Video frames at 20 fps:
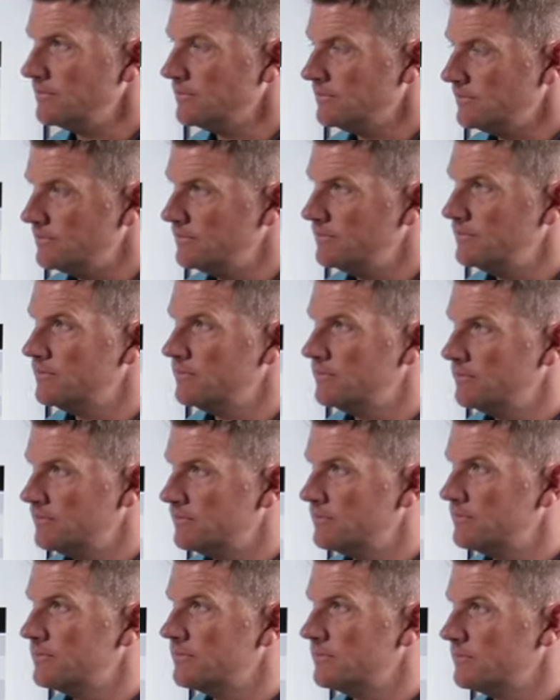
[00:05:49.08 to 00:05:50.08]

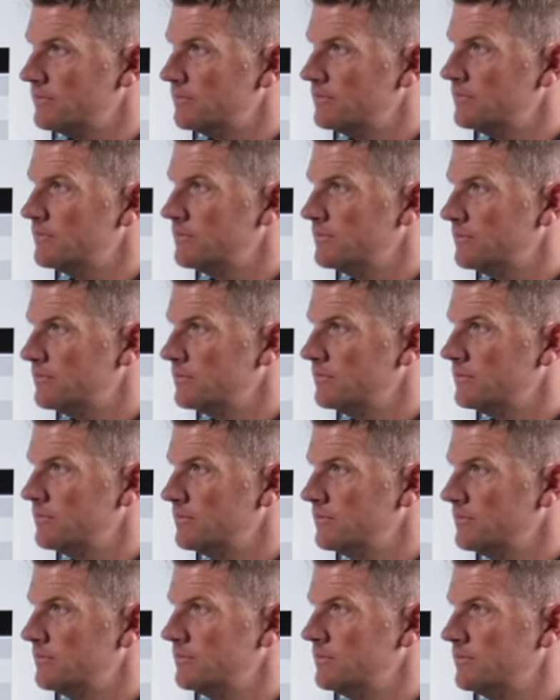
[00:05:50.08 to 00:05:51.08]

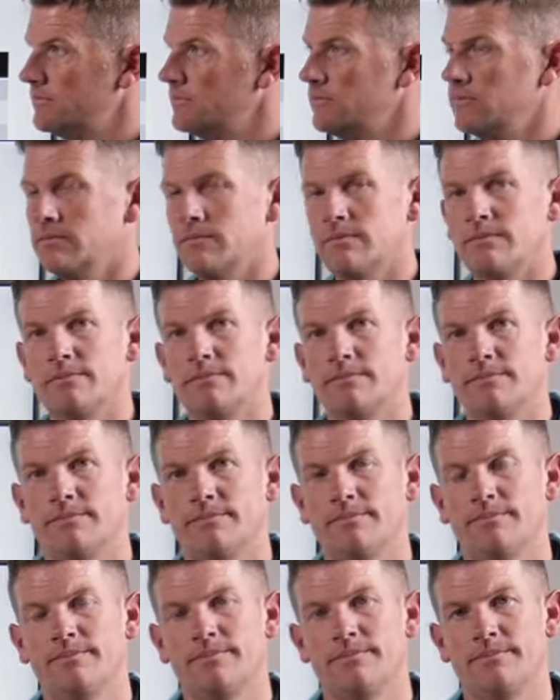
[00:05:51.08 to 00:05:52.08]

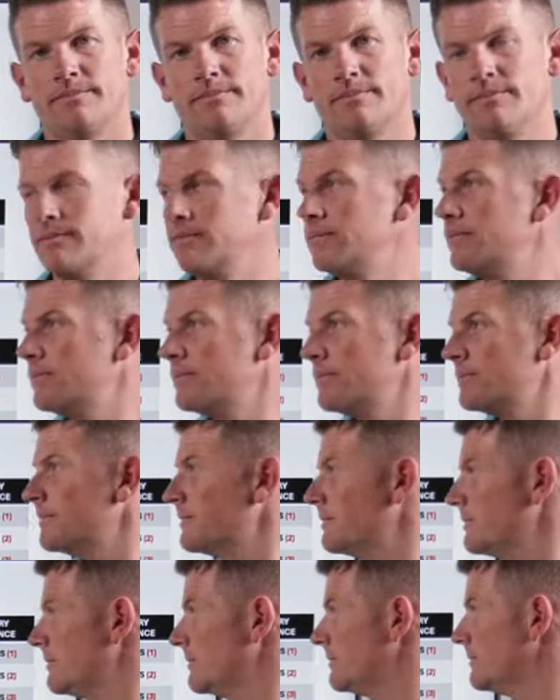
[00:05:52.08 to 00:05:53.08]

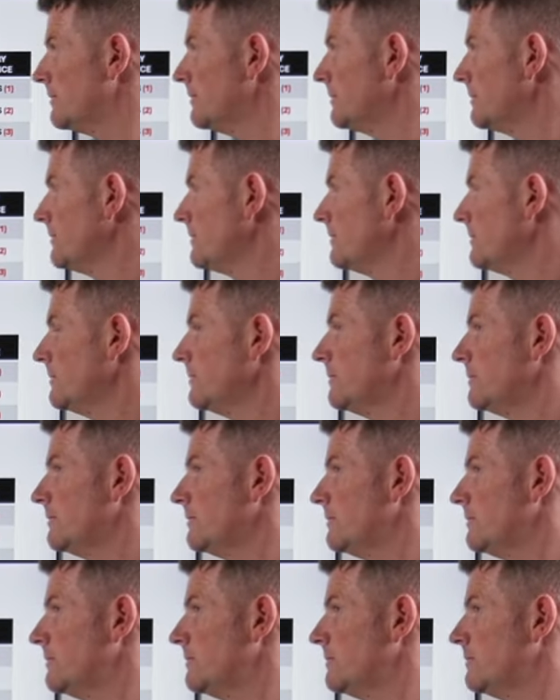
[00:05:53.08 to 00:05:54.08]

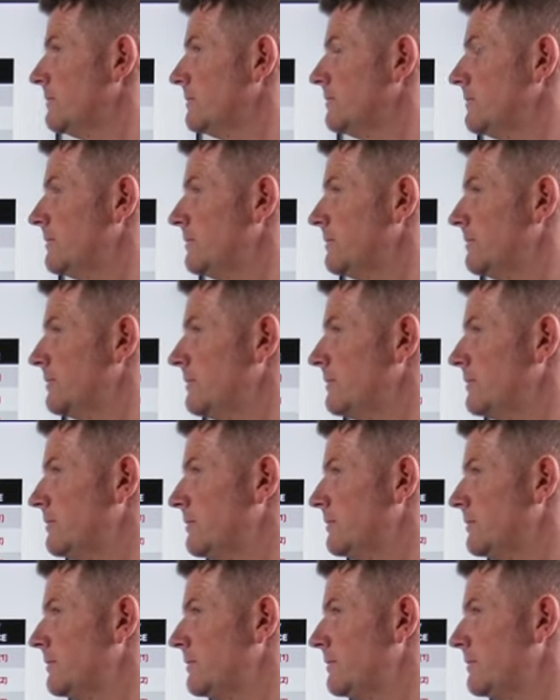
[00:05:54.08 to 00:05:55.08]

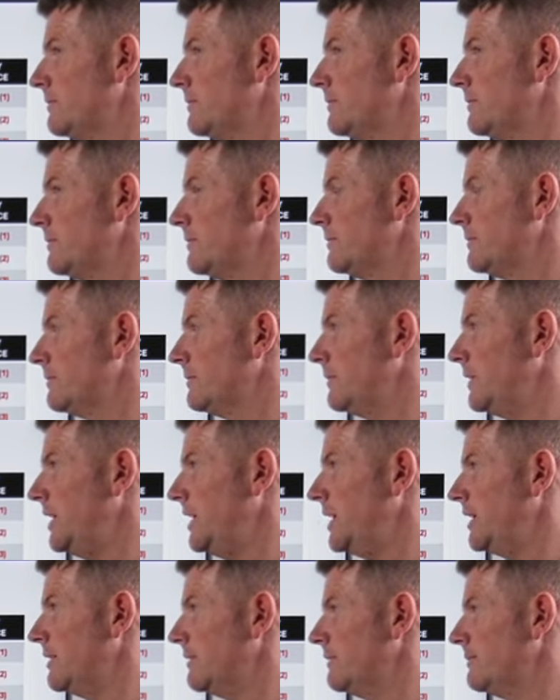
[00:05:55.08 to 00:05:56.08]

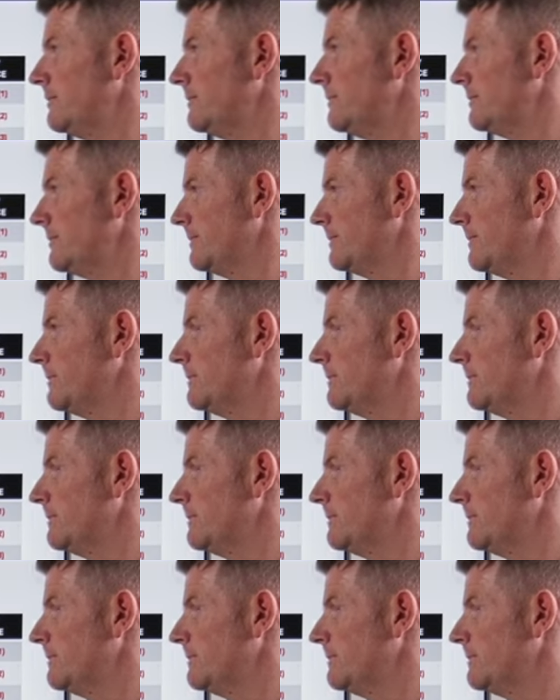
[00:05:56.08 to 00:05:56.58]
[no speech]